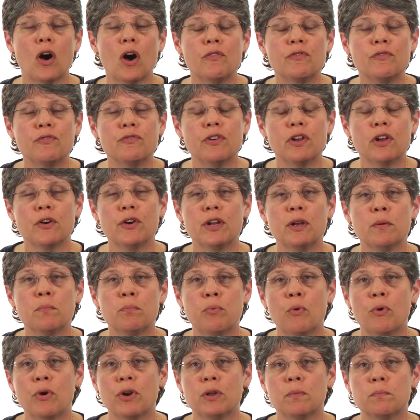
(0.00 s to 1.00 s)
are very
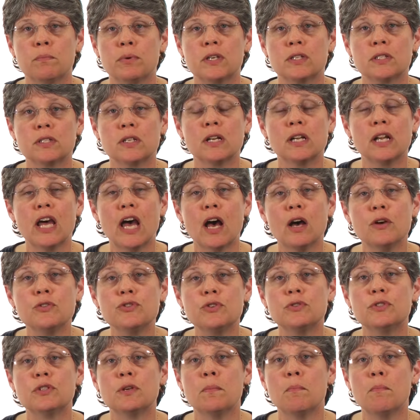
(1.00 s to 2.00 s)
important because it
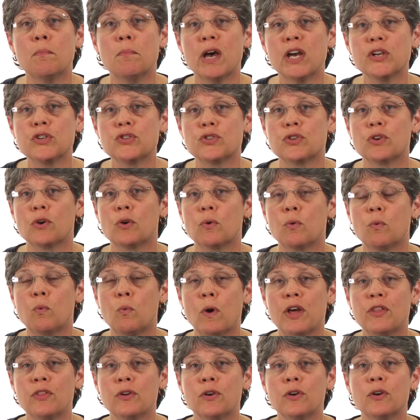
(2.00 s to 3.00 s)
allows you to measure
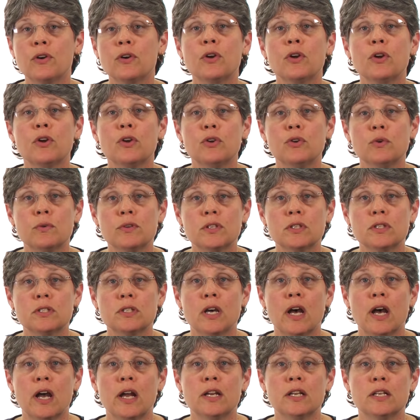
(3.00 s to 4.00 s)
whether your
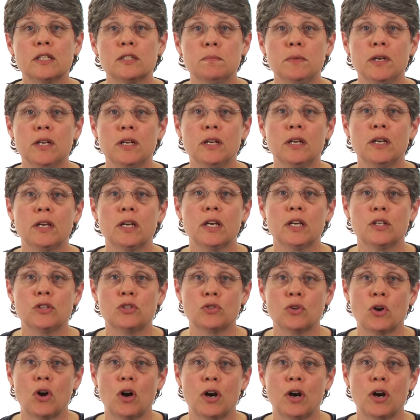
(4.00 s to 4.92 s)
design is meeting its